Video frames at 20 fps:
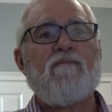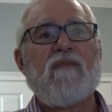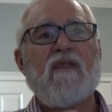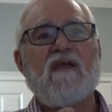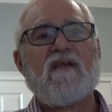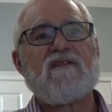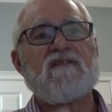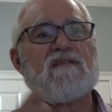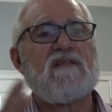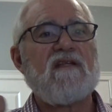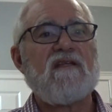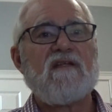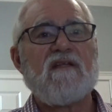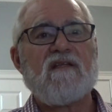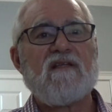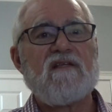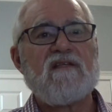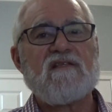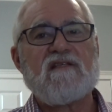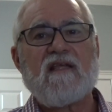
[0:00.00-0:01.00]

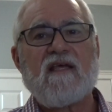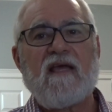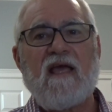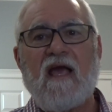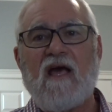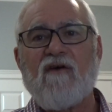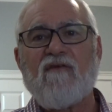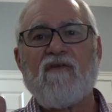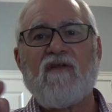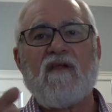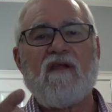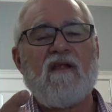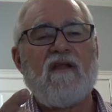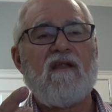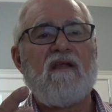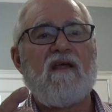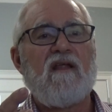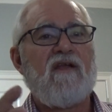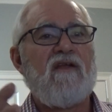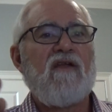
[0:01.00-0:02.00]
extending this thing out
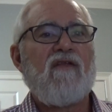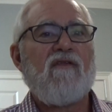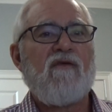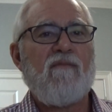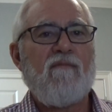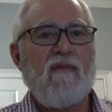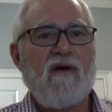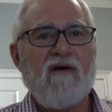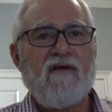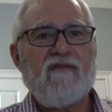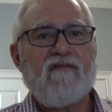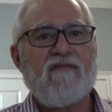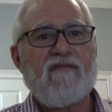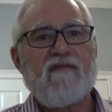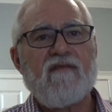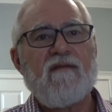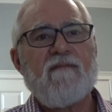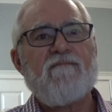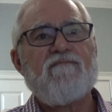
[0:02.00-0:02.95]
another month.